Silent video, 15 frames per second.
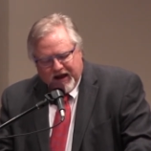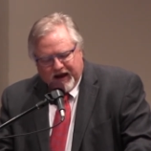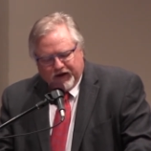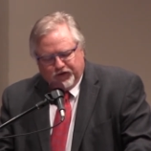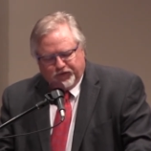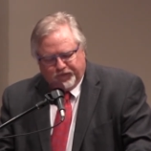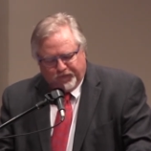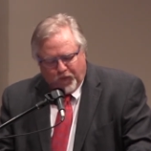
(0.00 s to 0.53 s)

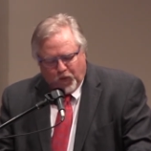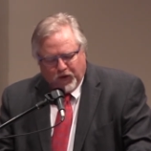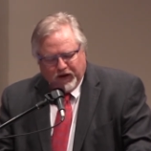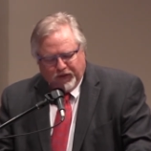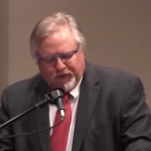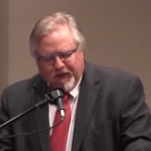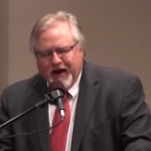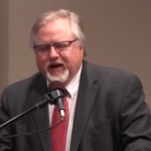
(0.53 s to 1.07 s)
as
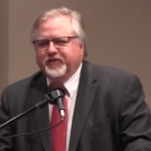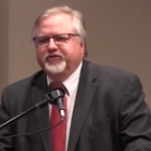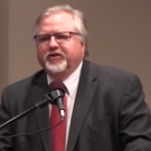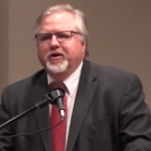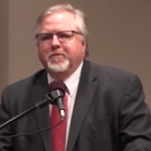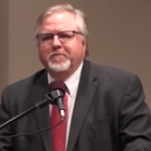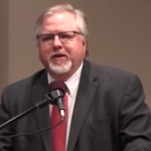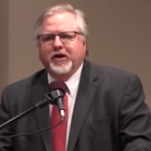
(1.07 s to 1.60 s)

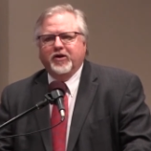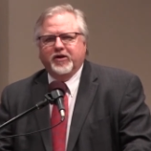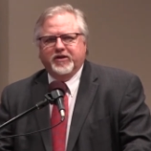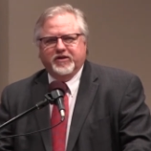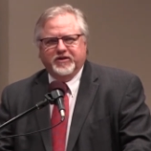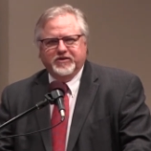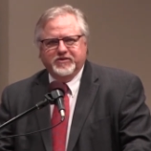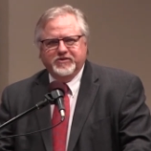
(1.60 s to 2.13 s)
40,000
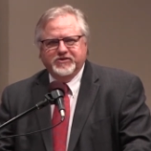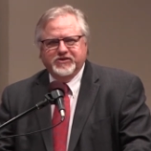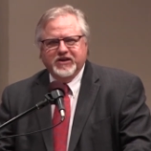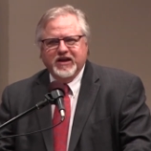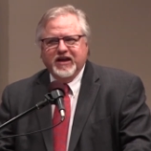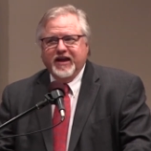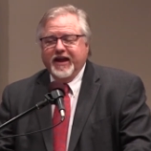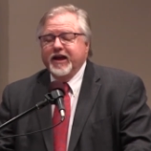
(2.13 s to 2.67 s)
Americans
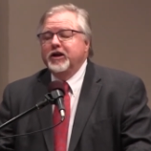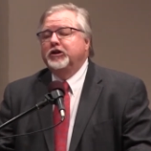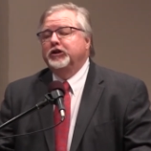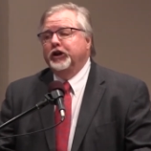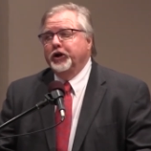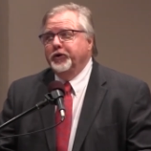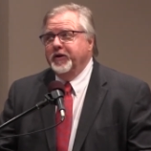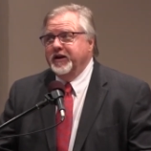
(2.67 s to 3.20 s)

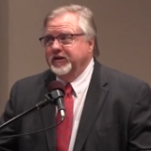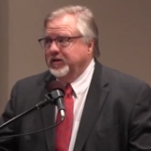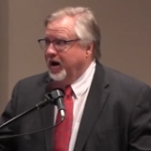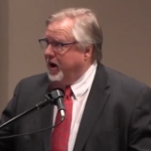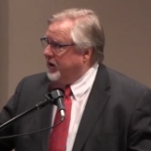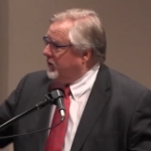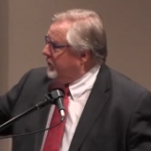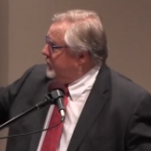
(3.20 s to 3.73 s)
including
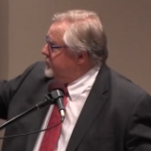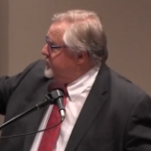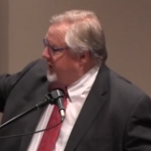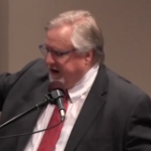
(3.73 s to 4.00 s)
toddlers,